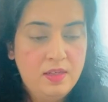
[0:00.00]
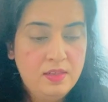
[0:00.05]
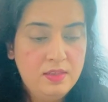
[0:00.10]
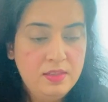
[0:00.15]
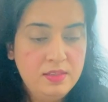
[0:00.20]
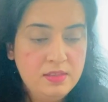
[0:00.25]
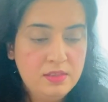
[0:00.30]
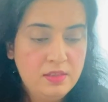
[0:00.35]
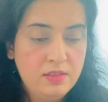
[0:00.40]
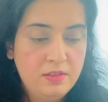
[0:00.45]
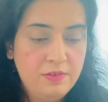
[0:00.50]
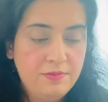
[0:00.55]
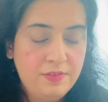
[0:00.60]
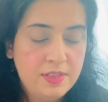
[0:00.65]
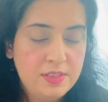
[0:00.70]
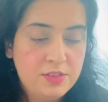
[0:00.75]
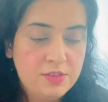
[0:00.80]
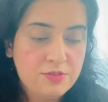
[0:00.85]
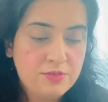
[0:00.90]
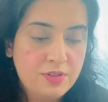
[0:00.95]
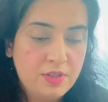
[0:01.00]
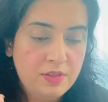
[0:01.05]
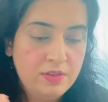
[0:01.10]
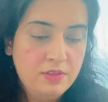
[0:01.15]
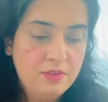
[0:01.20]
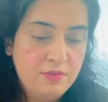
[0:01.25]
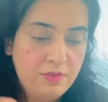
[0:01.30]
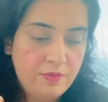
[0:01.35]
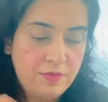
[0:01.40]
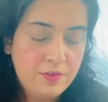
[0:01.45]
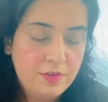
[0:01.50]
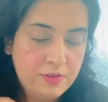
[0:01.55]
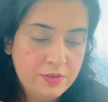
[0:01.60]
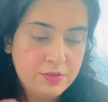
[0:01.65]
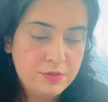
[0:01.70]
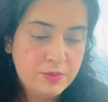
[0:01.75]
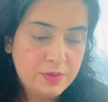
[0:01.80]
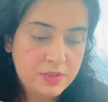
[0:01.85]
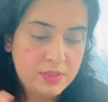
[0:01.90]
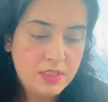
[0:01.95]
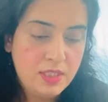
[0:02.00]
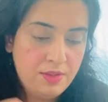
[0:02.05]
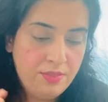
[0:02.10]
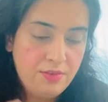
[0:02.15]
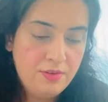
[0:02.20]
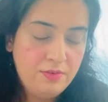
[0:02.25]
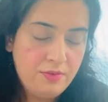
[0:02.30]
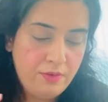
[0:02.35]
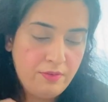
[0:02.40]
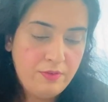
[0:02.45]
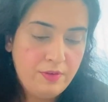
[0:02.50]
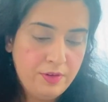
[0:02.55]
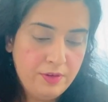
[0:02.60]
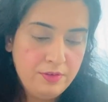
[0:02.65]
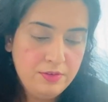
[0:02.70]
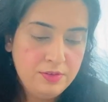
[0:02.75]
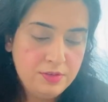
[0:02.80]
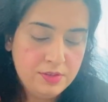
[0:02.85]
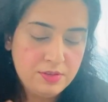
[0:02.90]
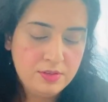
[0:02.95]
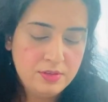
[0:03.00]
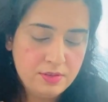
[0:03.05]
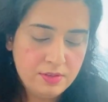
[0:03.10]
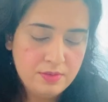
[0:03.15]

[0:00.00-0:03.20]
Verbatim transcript: Let's clarify strength in reverse with death in reverse.